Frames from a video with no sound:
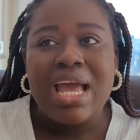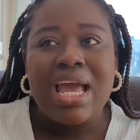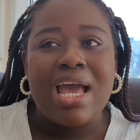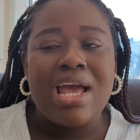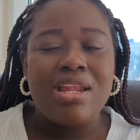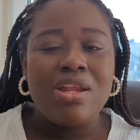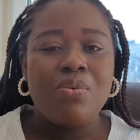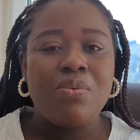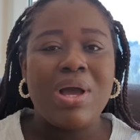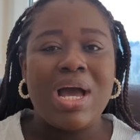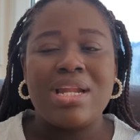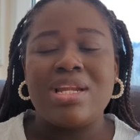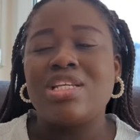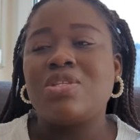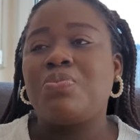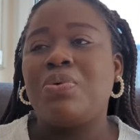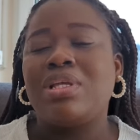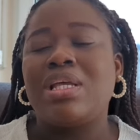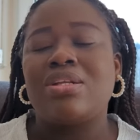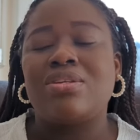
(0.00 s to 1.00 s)
Anyway, at
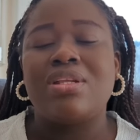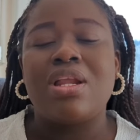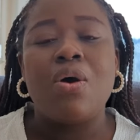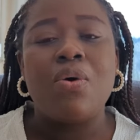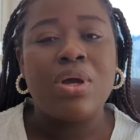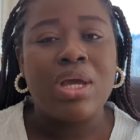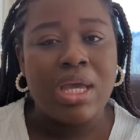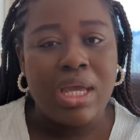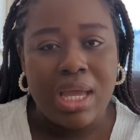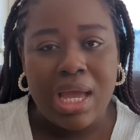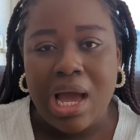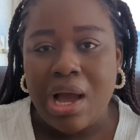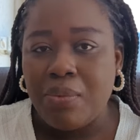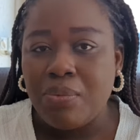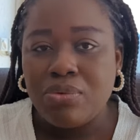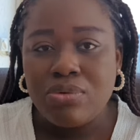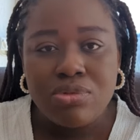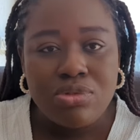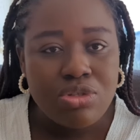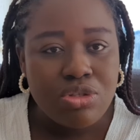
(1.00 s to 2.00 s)
this point I thought, okay, I
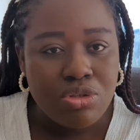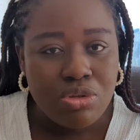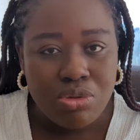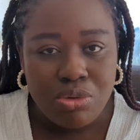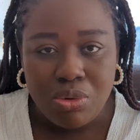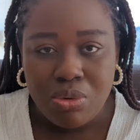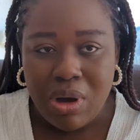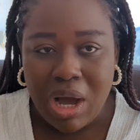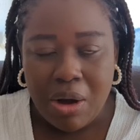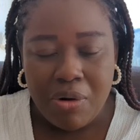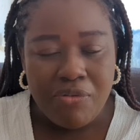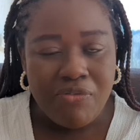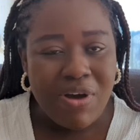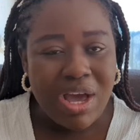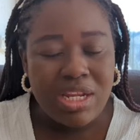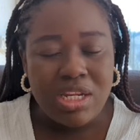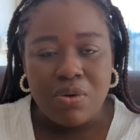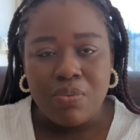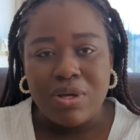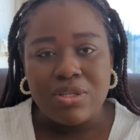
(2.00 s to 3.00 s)
won't, I will
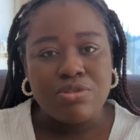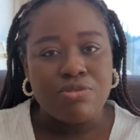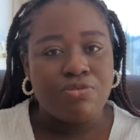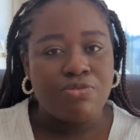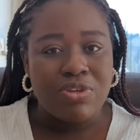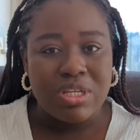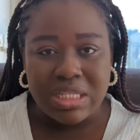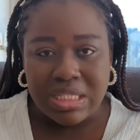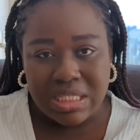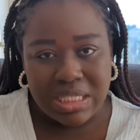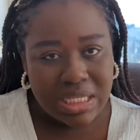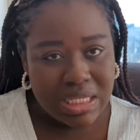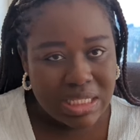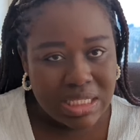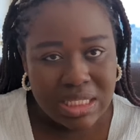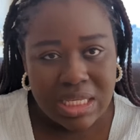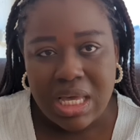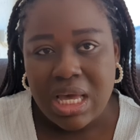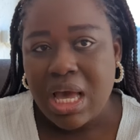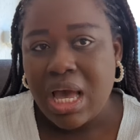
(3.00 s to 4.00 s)
find a way to fix
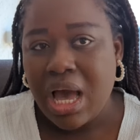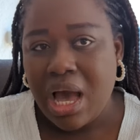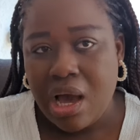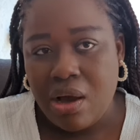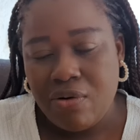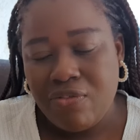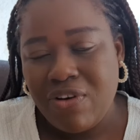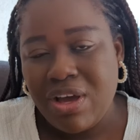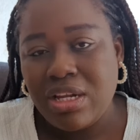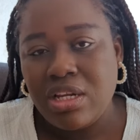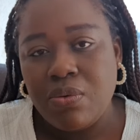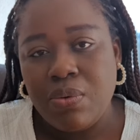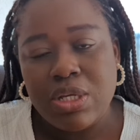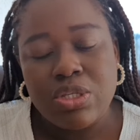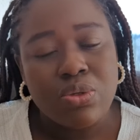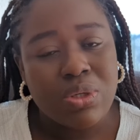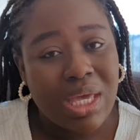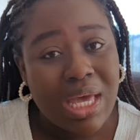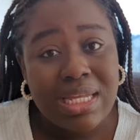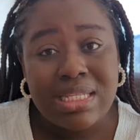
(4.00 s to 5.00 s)
this. I will find a way
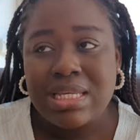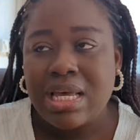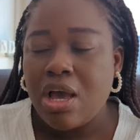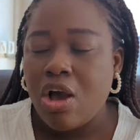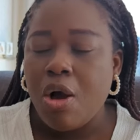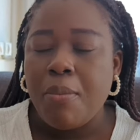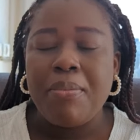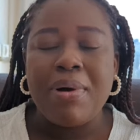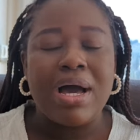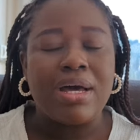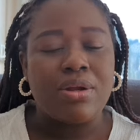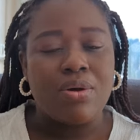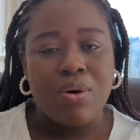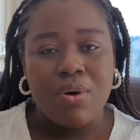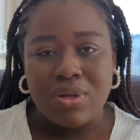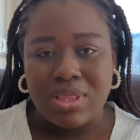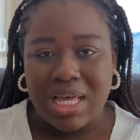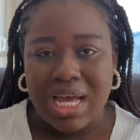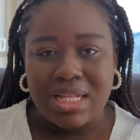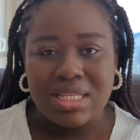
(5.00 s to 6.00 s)
to get help and
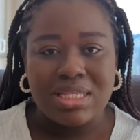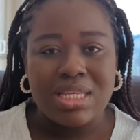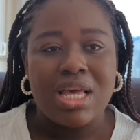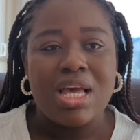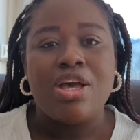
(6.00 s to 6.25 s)
all that.